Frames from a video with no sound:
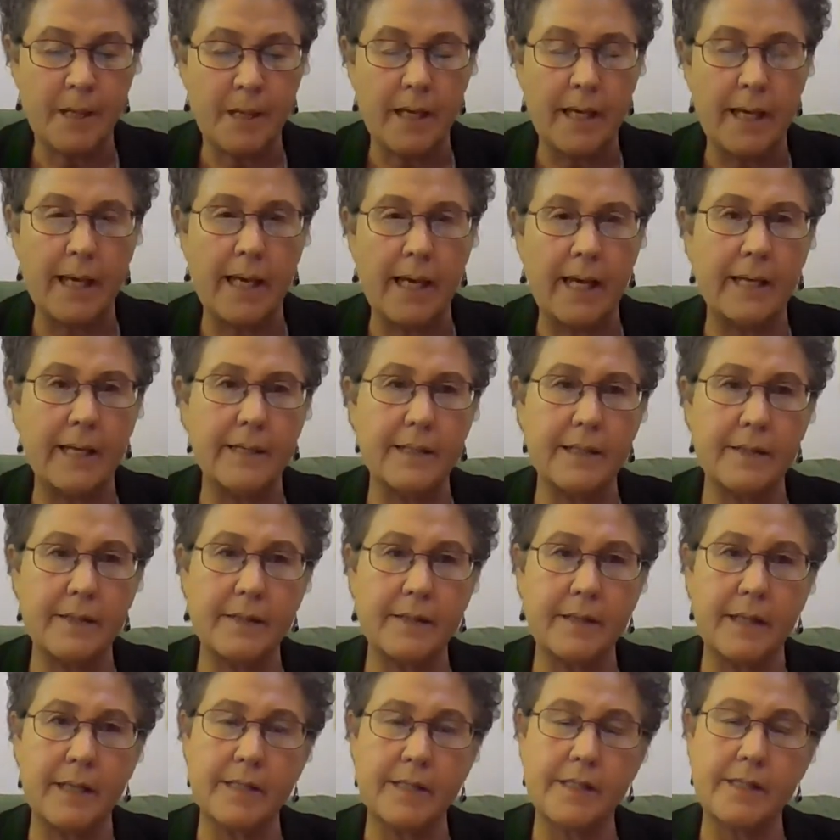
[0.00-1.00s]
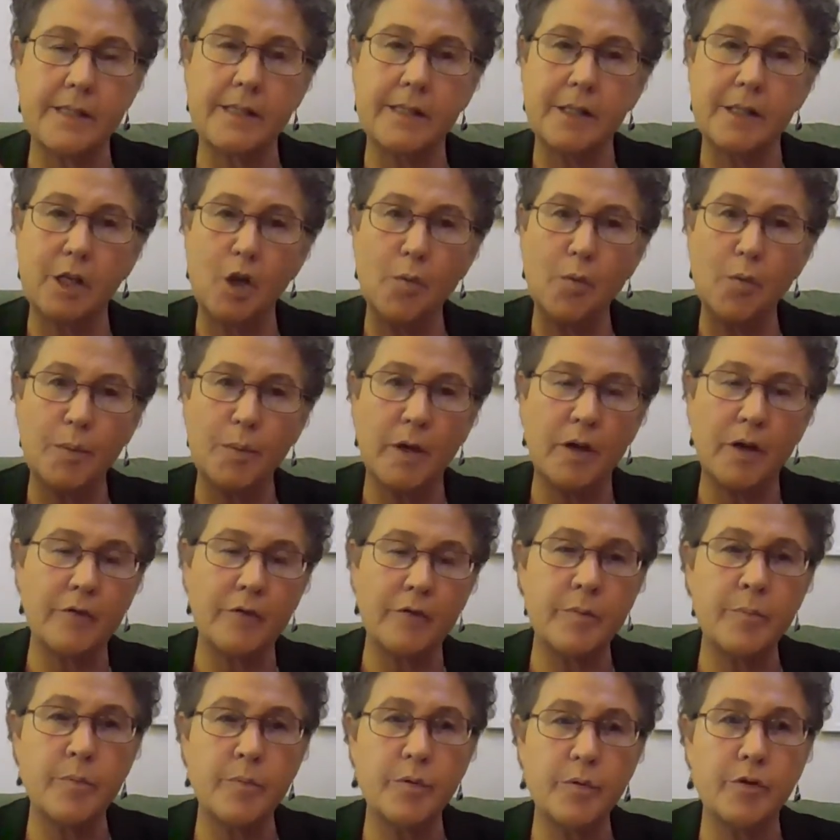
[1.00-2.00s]
And the slope of
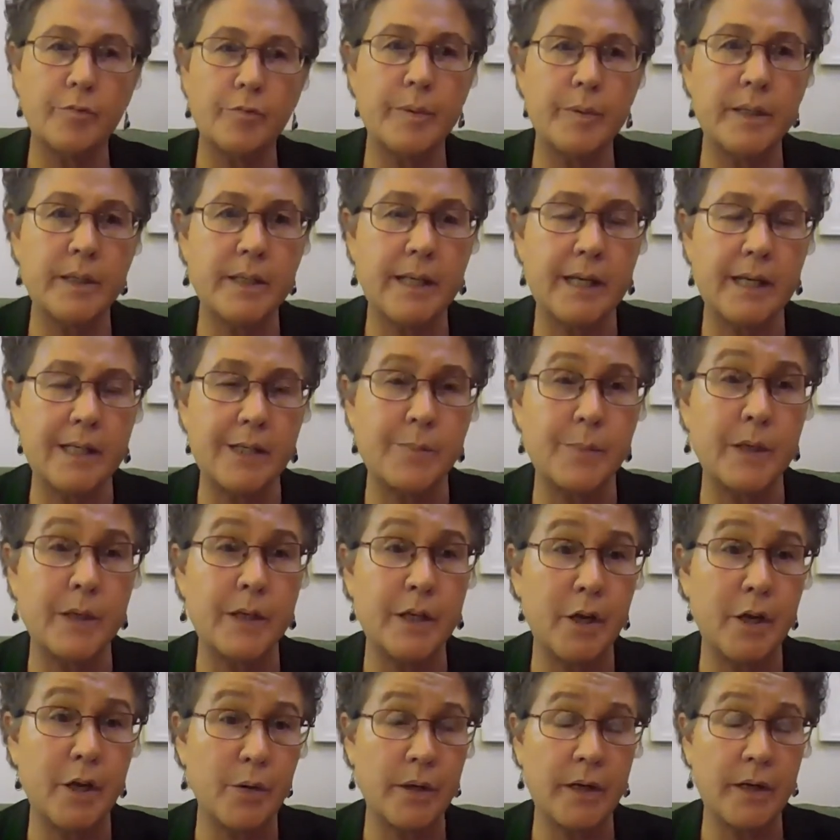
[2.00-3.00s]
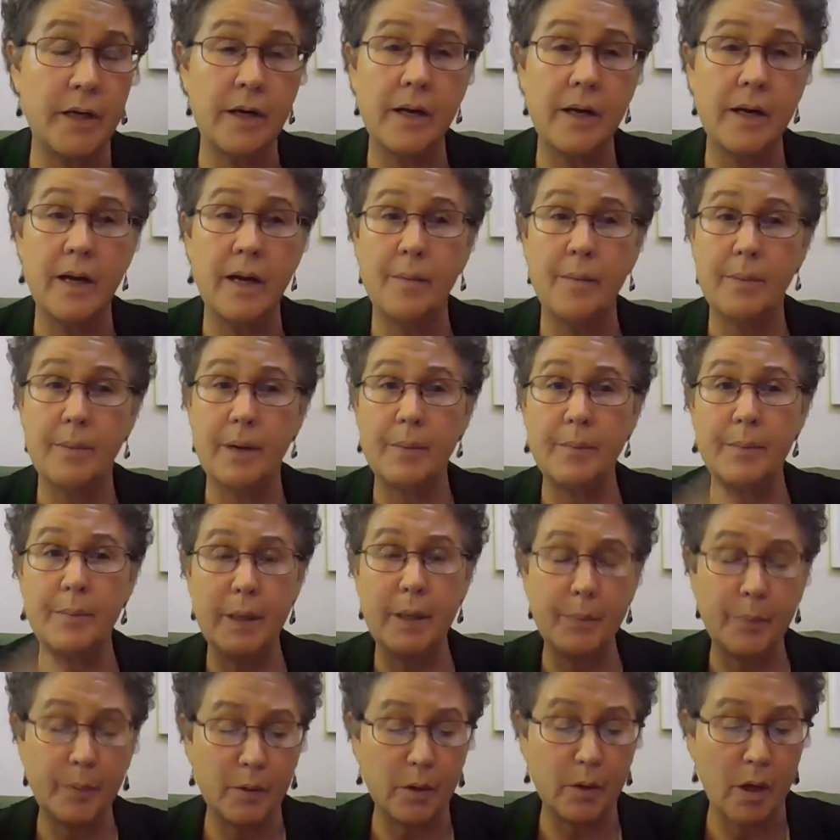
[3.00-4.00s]
improvement has been noted by
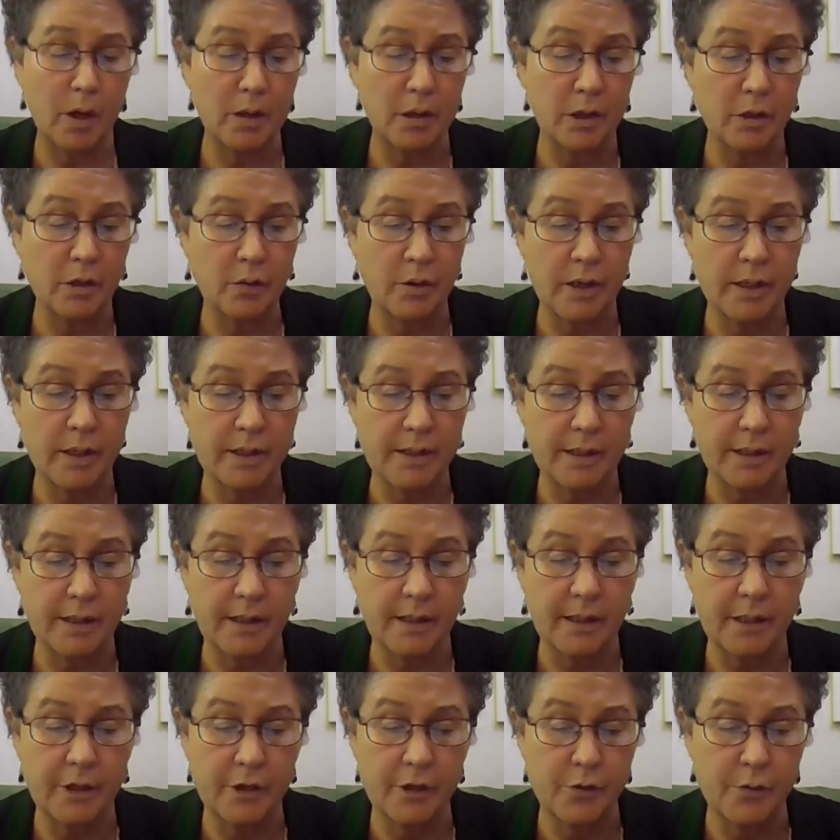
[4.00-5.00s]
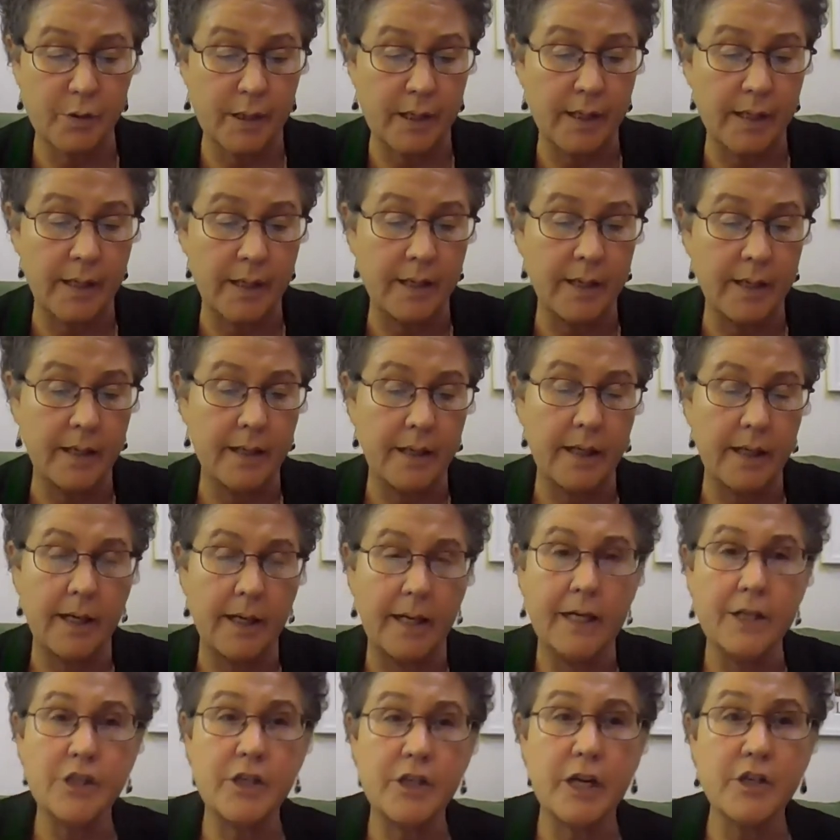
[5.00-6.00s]
people all across the country.
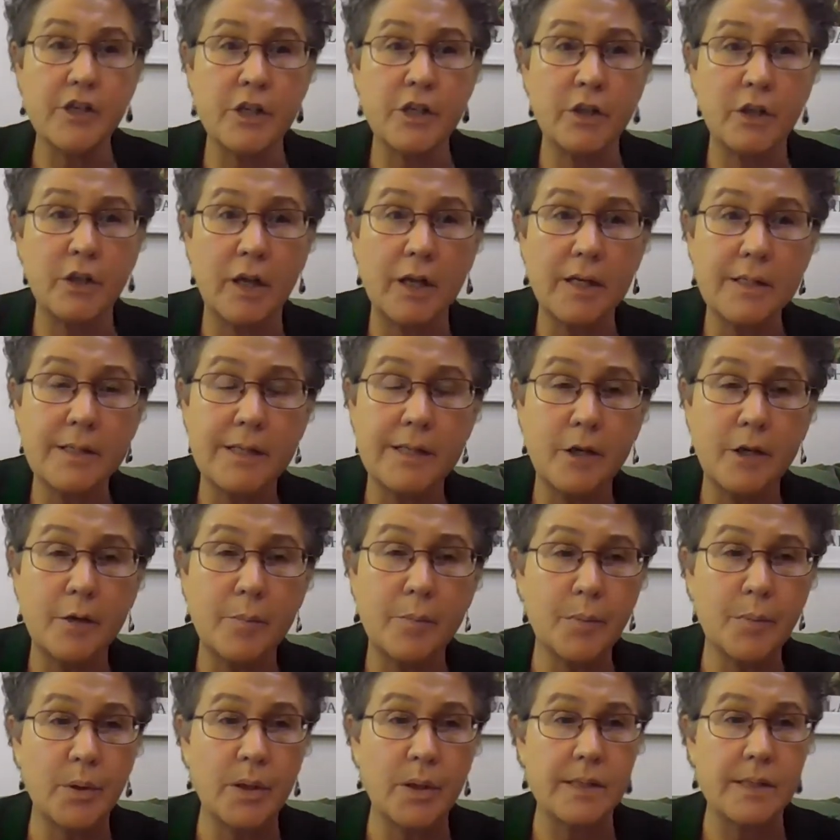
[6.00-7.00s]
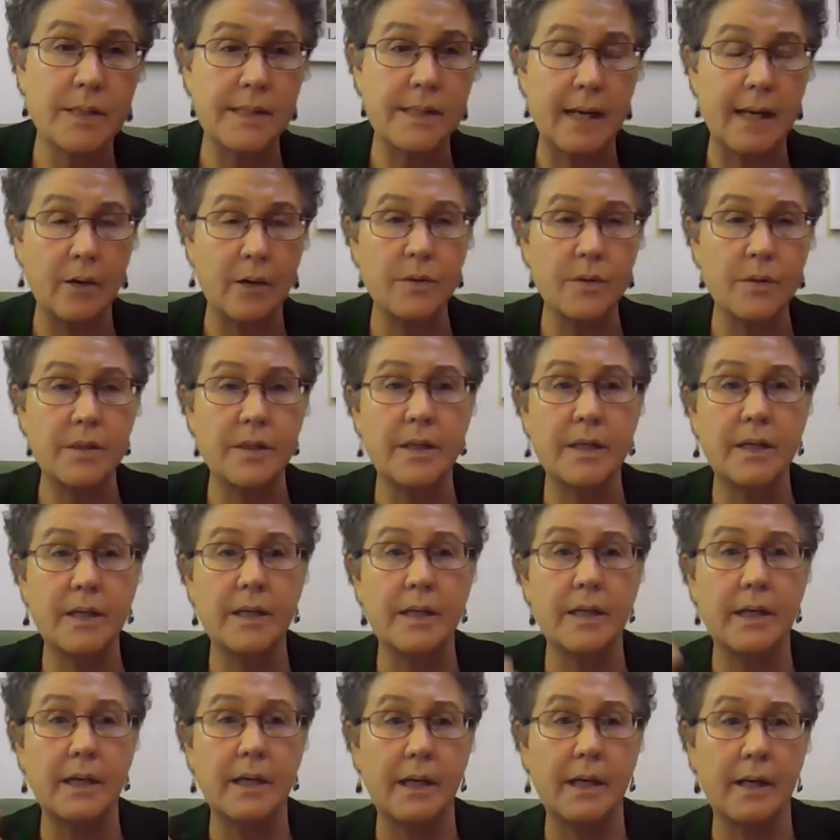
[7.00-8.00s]
Education Law Center puts out
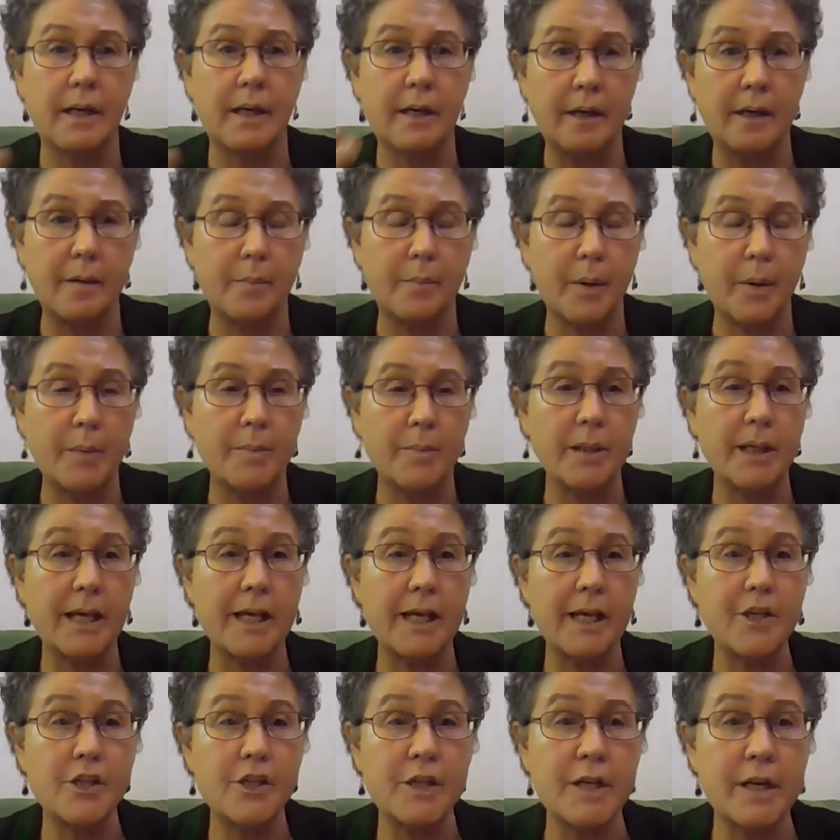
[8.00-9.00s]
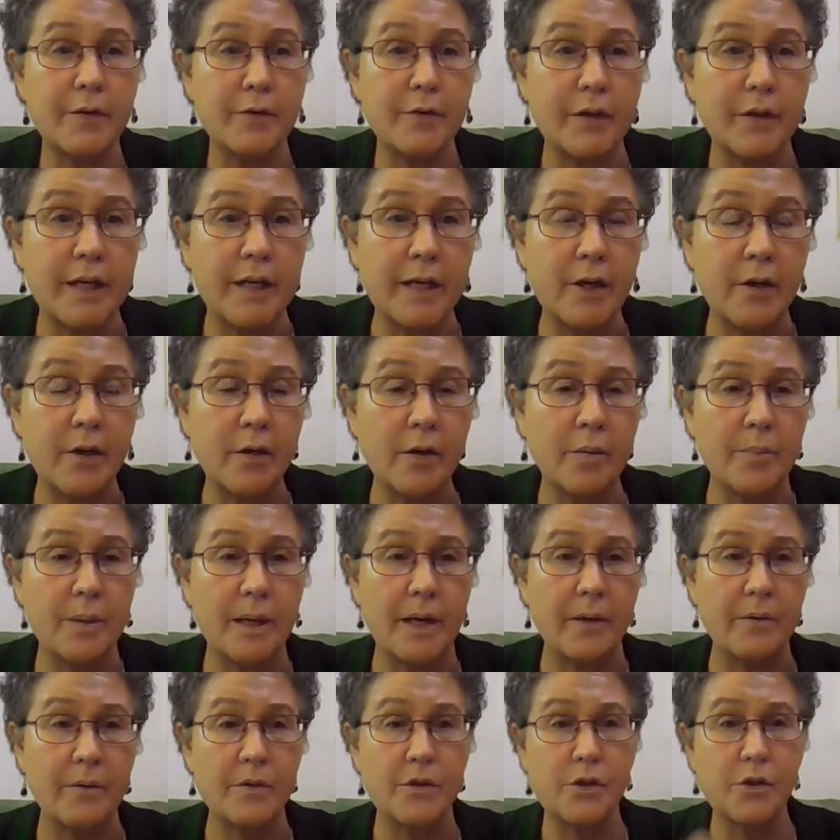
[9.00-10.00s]
a publication every year
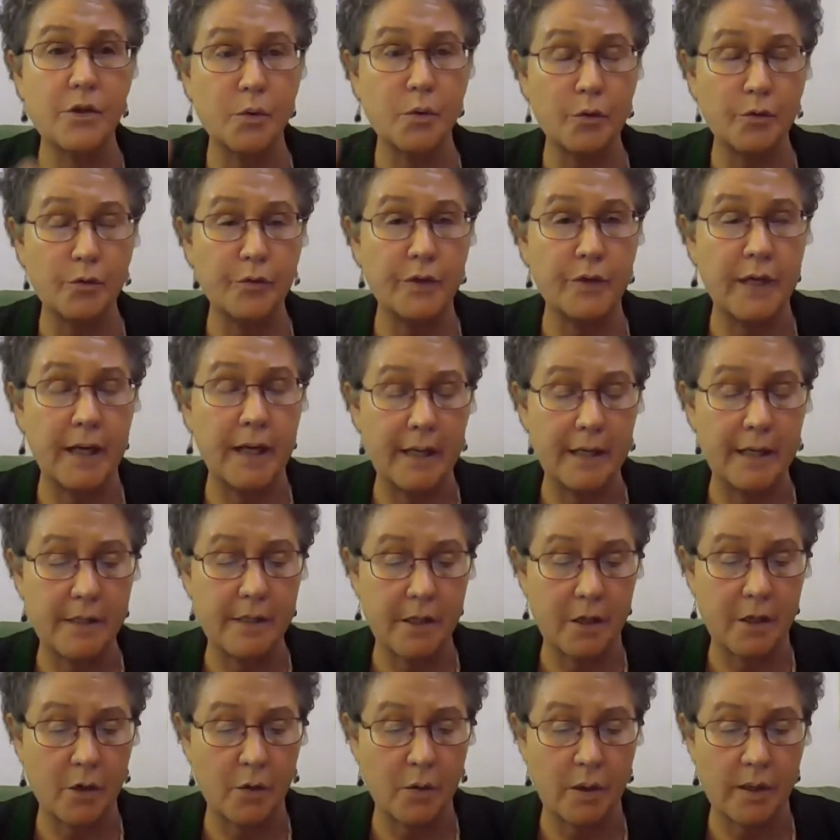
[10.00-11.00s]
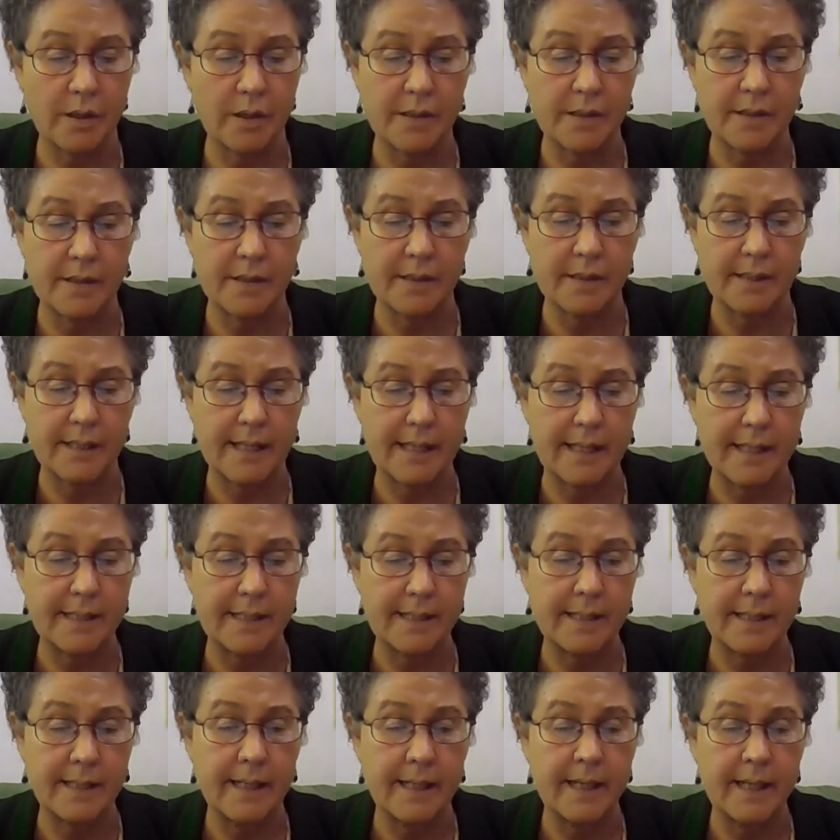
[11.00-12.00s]
about school finance across the states.